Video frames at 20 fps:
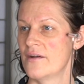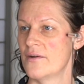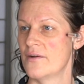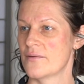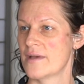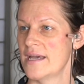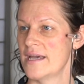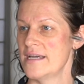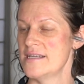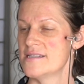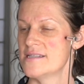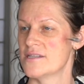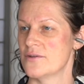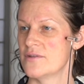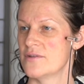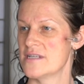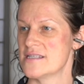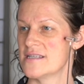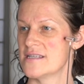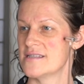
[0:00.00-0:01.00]
Okay, so
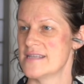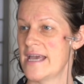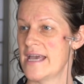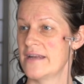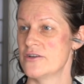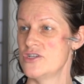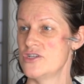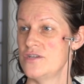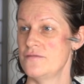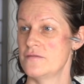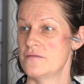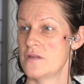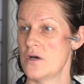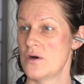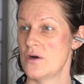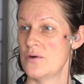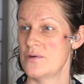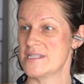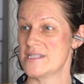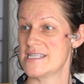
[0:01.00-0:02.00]
this is energy
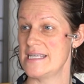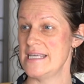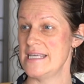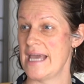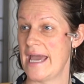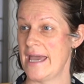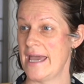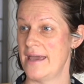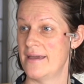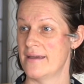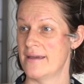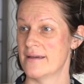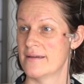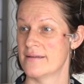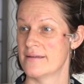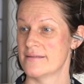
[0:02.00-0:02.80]
flow. It's a yang